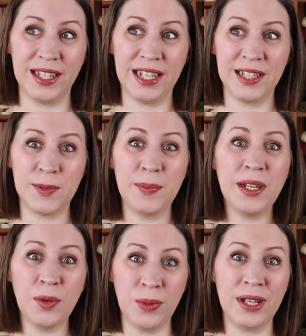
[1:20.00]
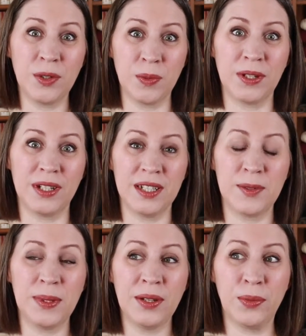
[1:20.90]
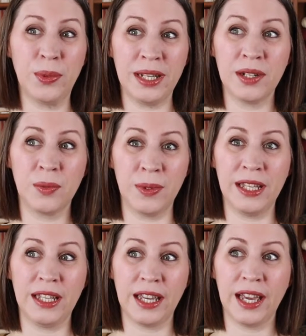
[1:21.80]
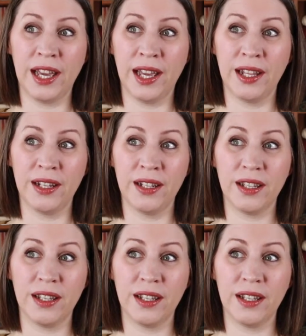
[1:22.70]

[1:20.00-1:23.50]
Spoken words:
It's been a weird one. It's been a weird week and